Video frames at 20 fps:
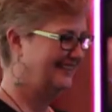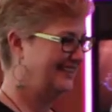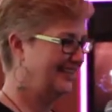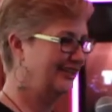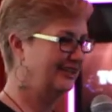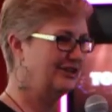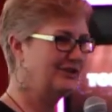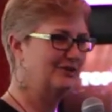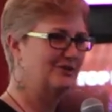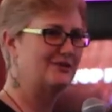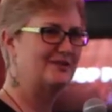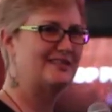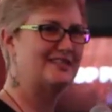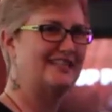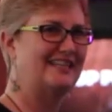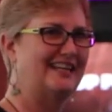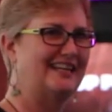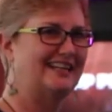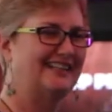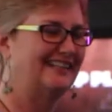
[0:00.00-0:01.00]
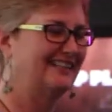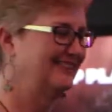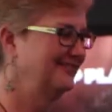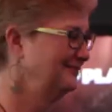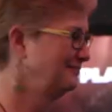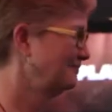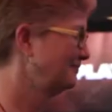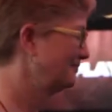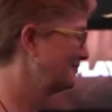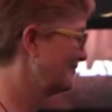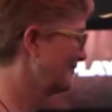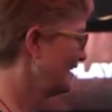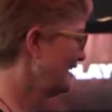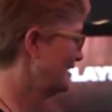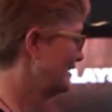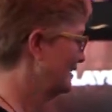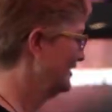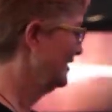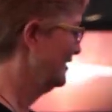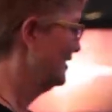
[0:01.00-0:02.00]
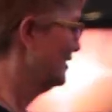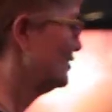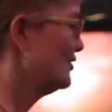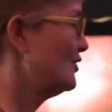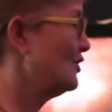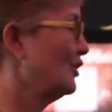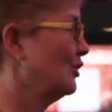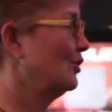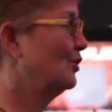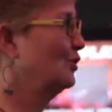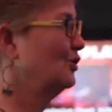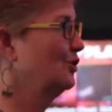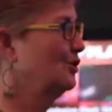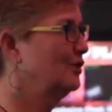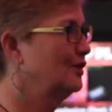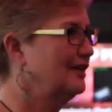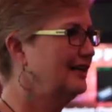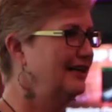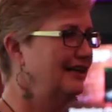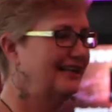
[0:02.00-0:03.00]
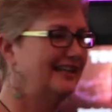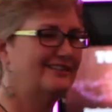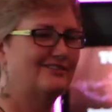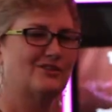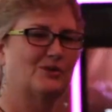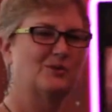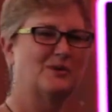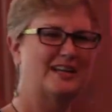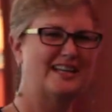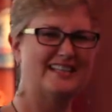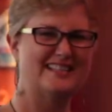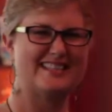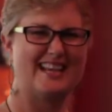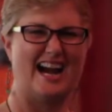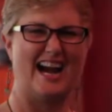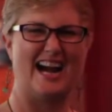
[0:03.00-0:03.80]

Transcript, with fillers: Thank you, Sia. So it's always